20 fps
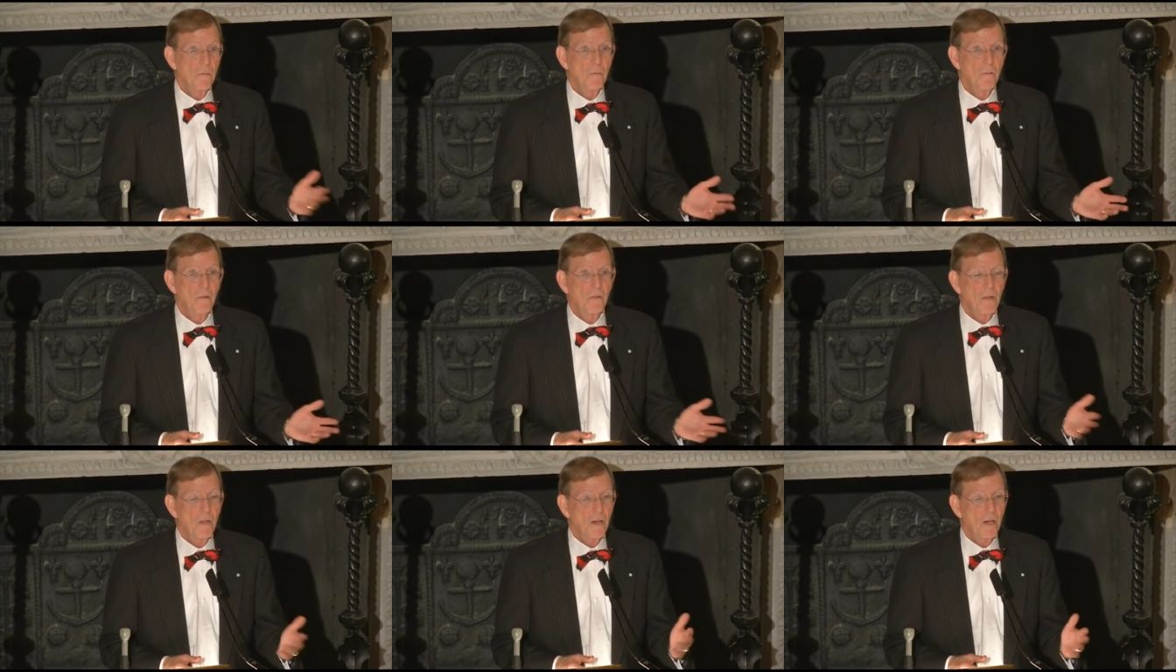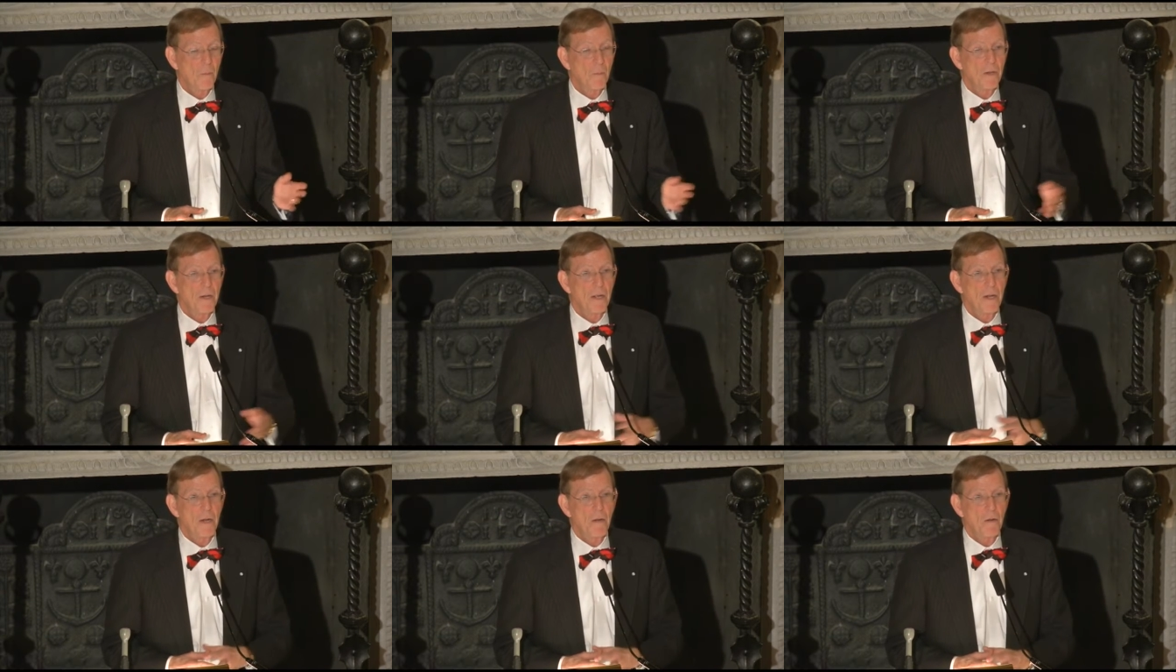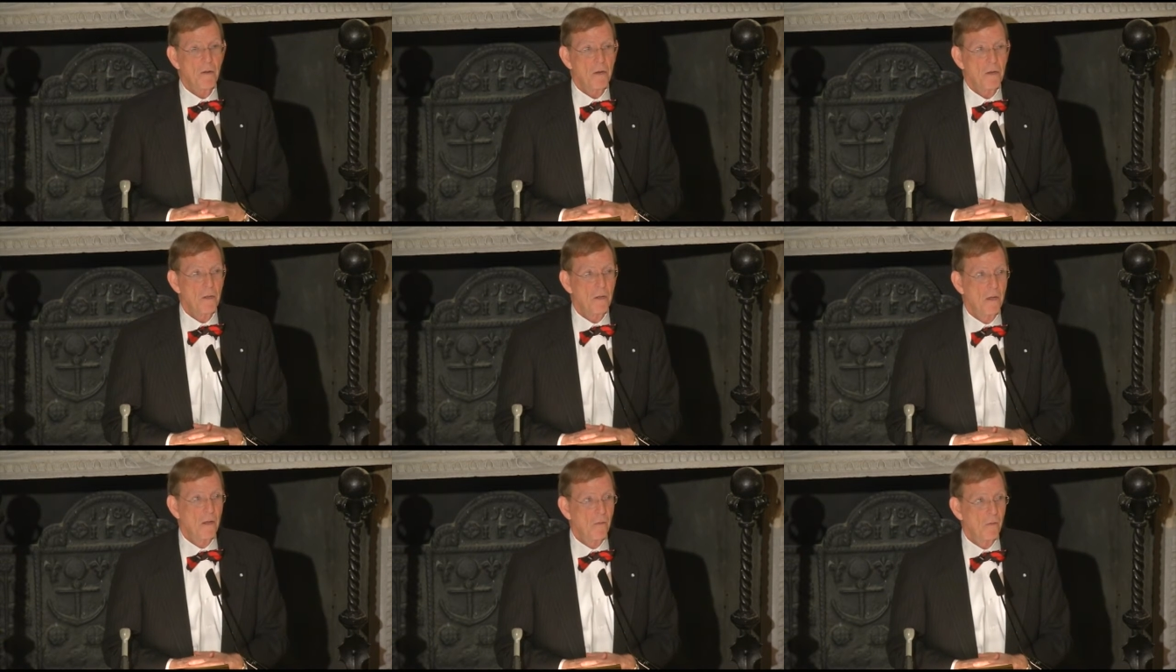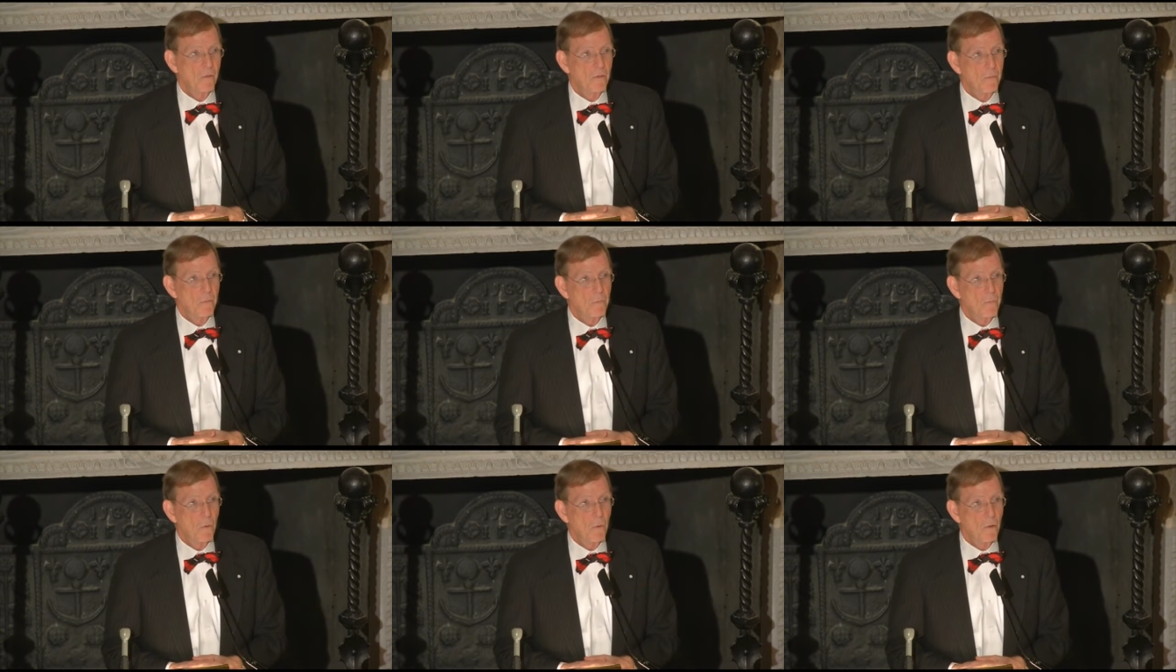settlement area on the
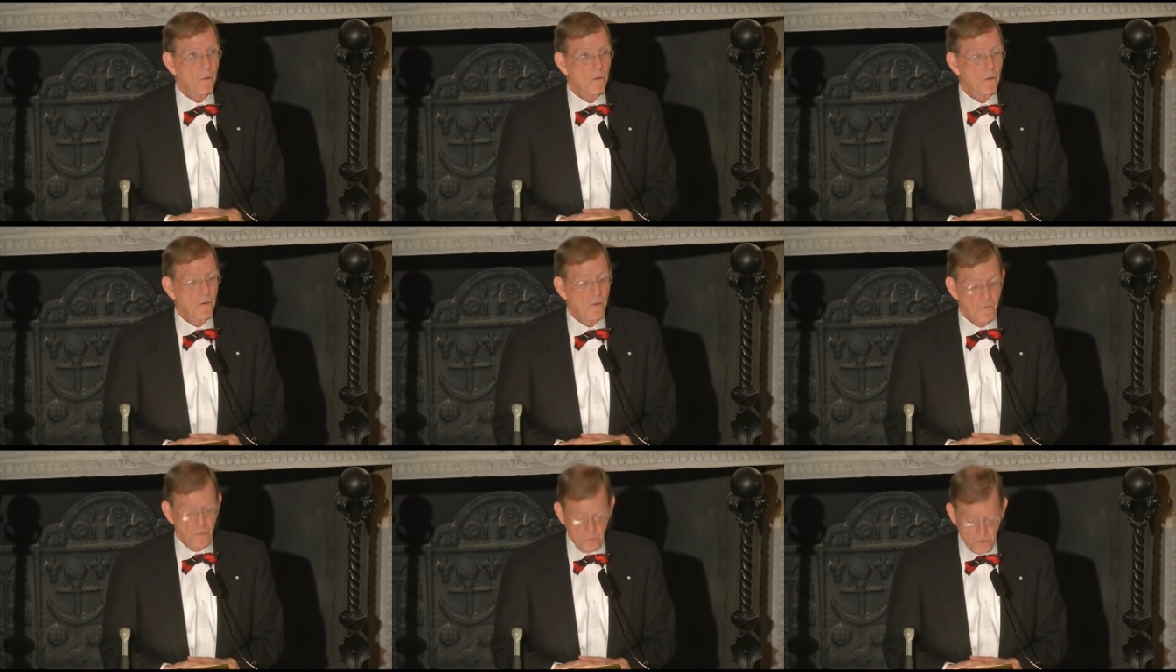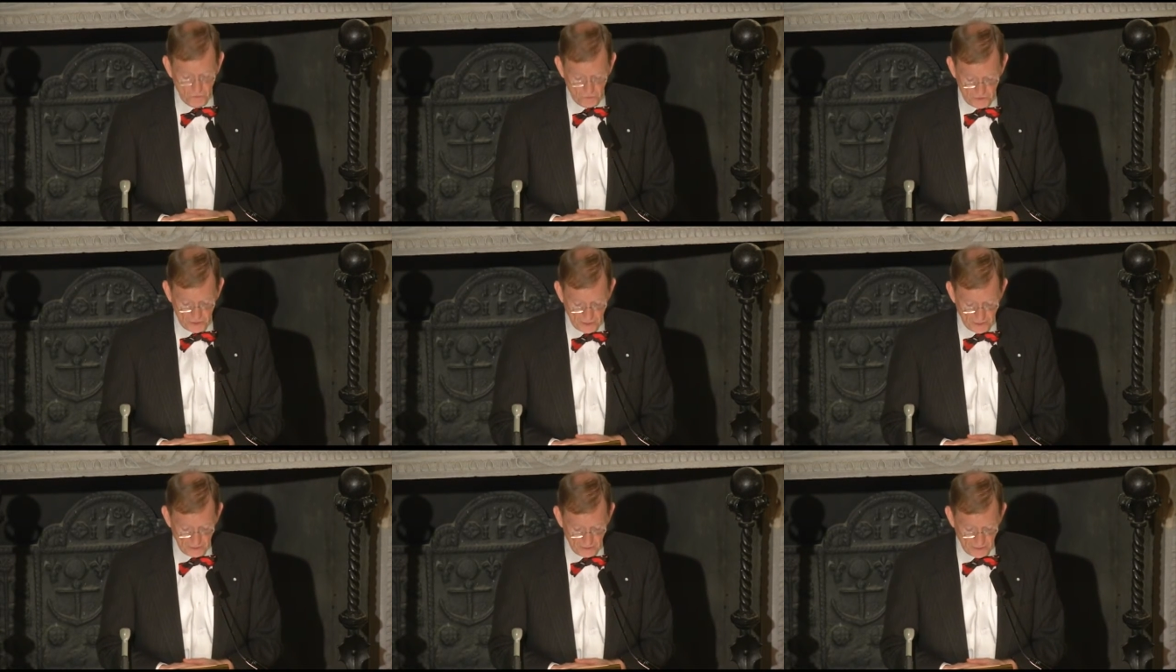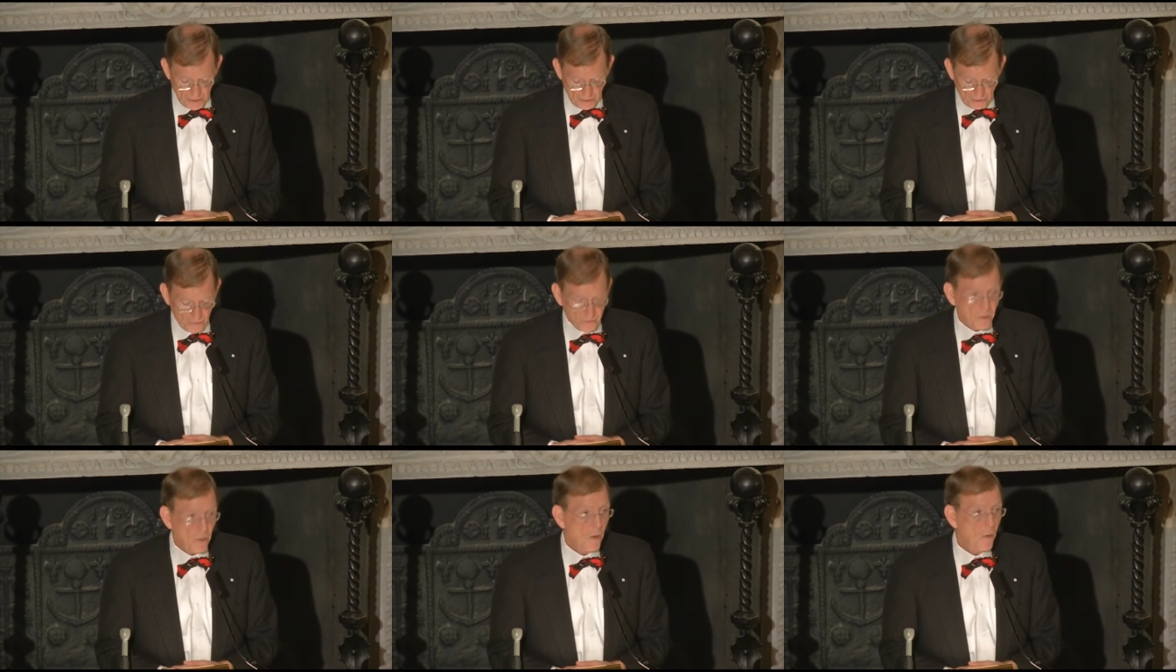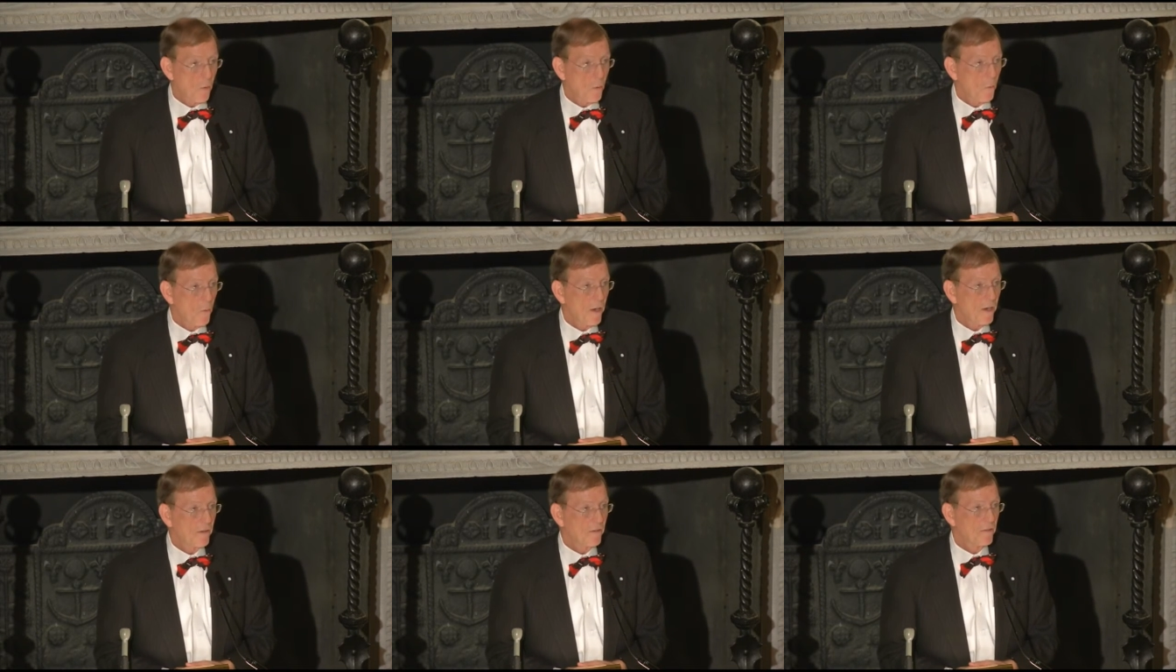border of the two Carolinas called the
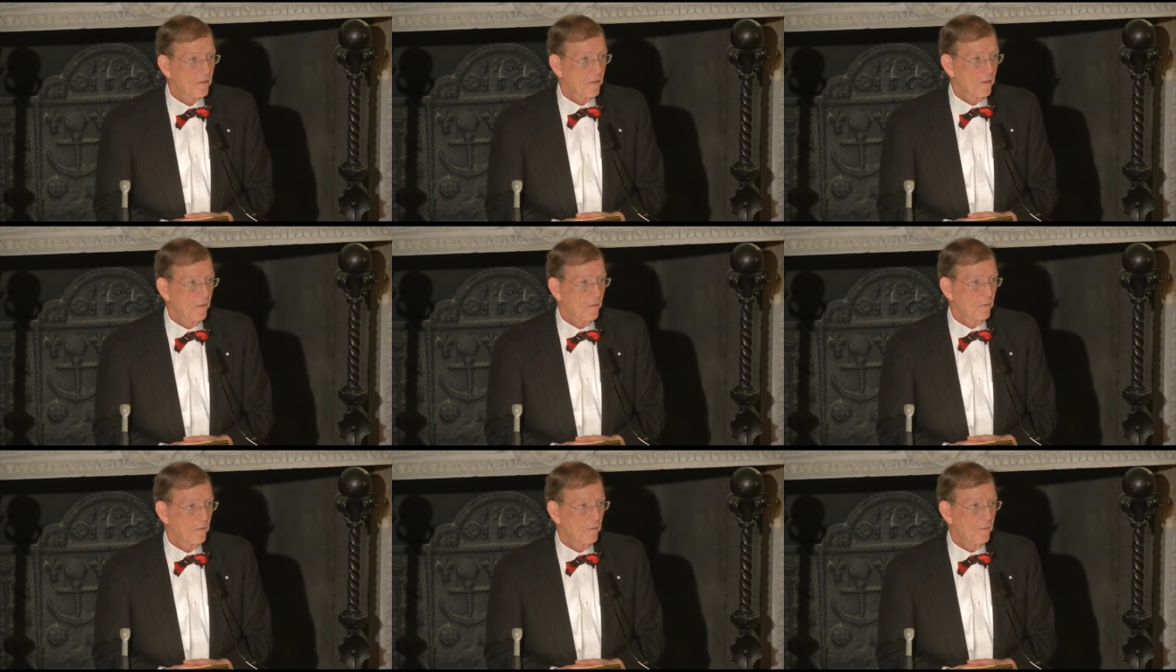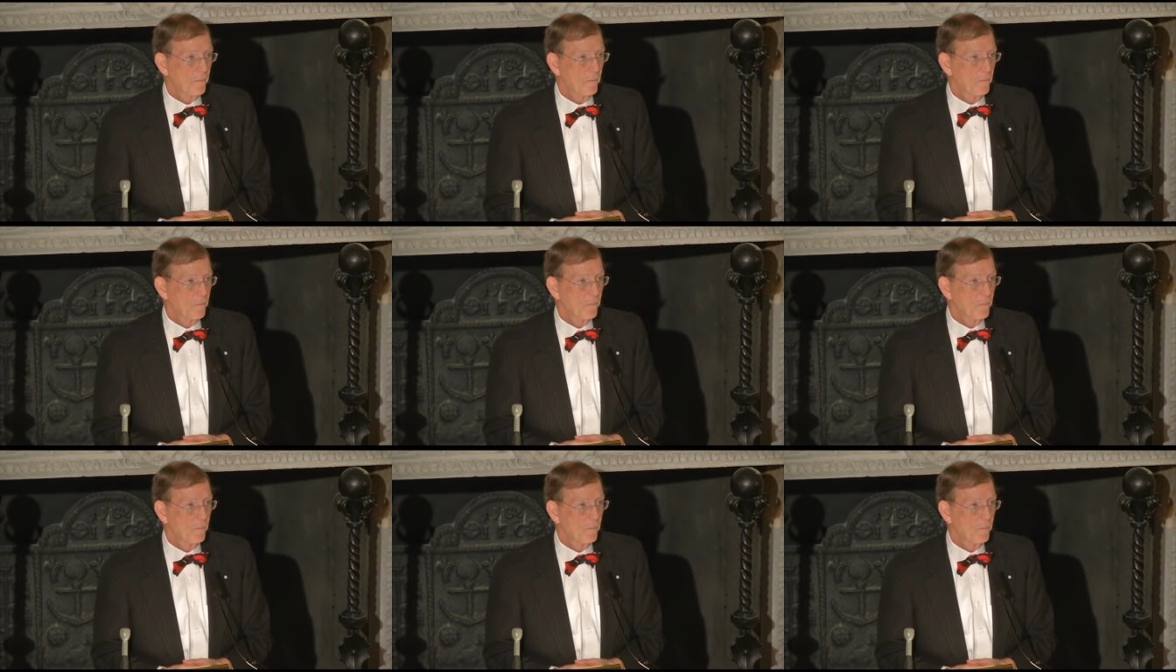Waxhaws.